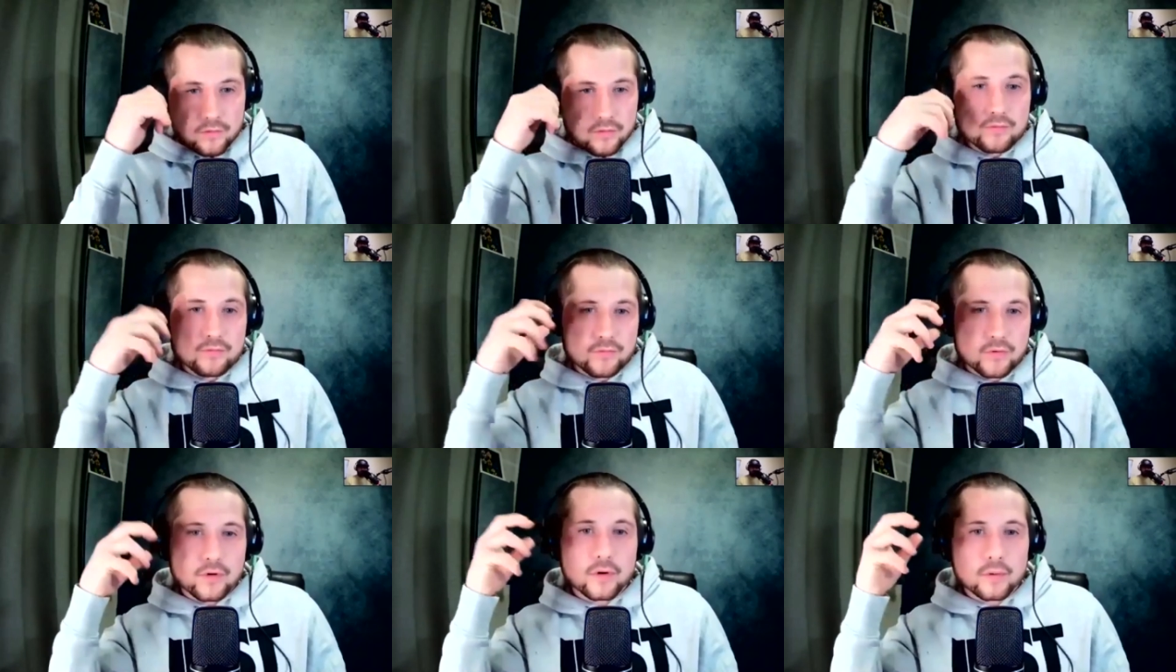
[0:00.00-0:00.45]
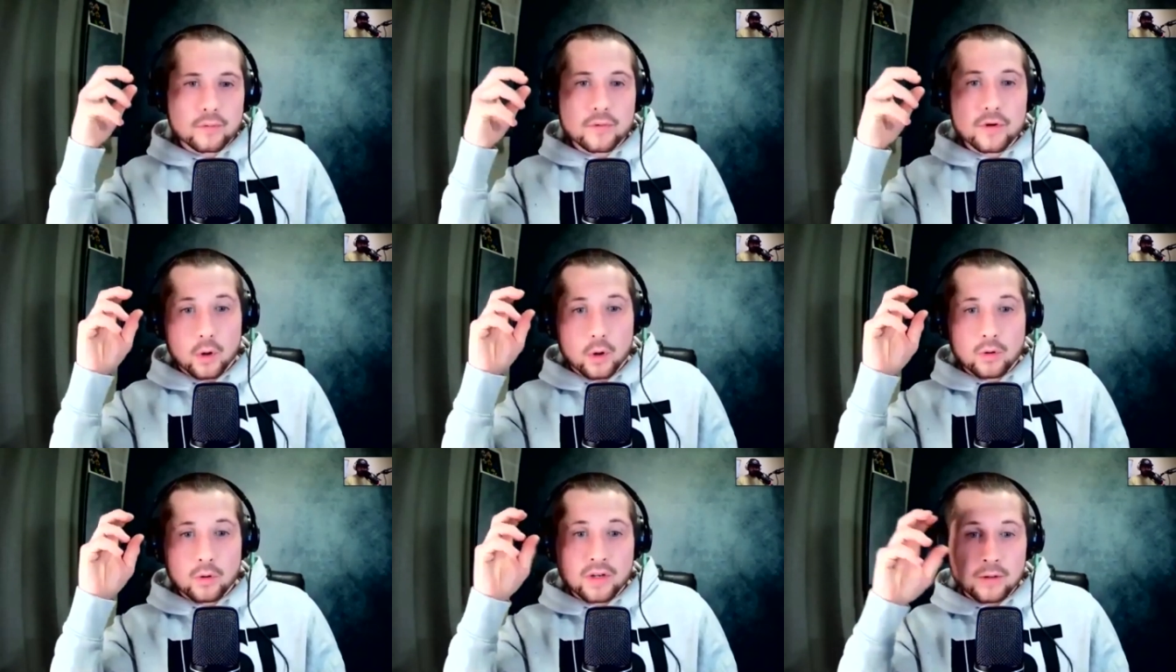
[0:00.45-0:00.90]
for
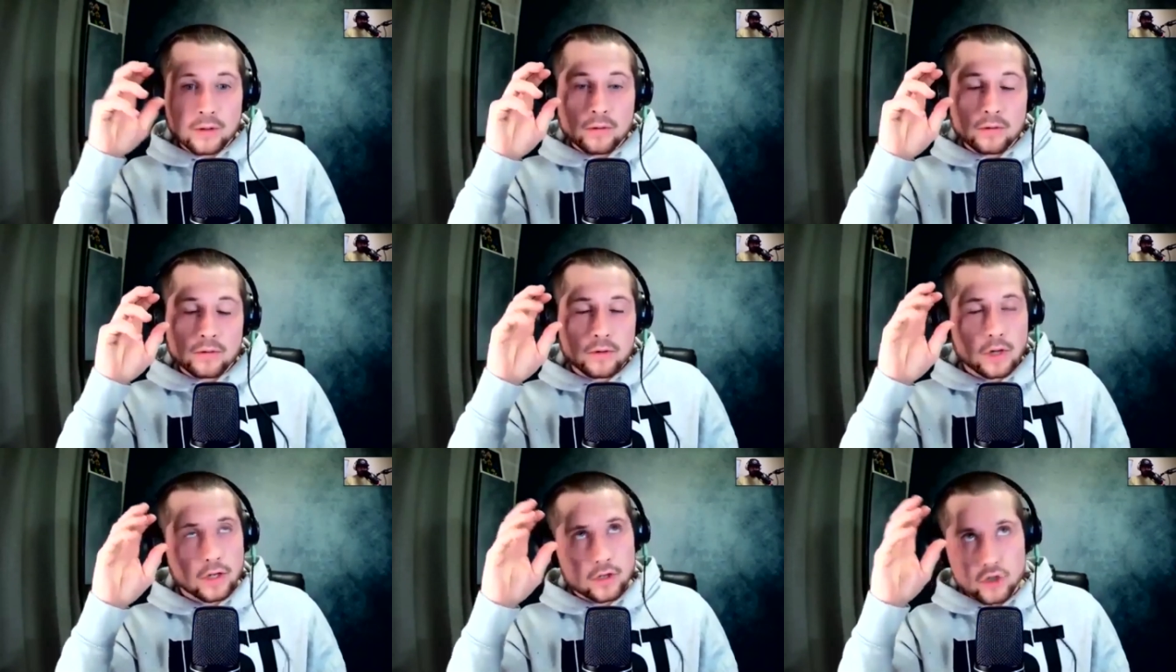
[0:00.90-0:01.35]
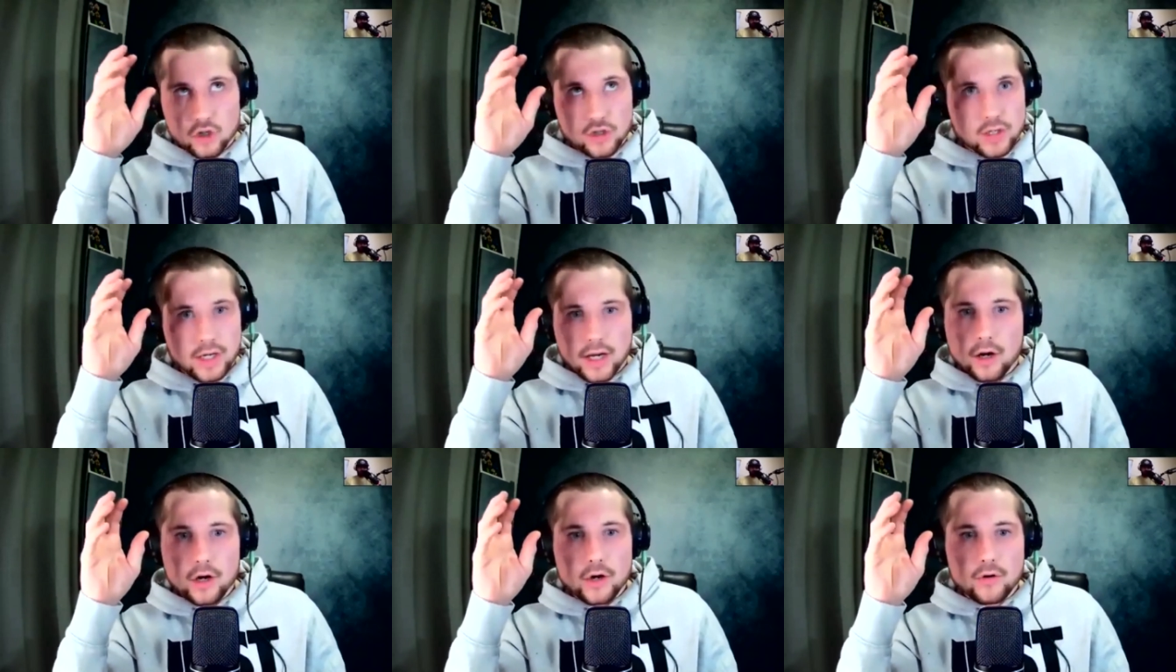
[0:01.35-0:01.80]
not just
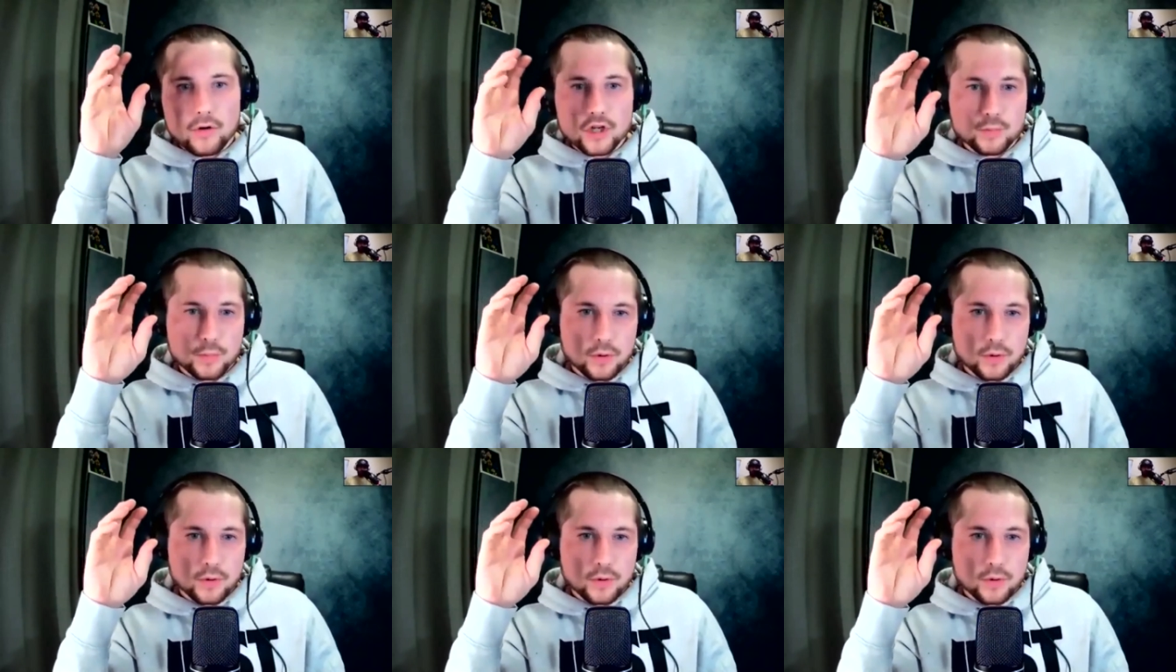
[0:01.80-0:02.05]
say Irish,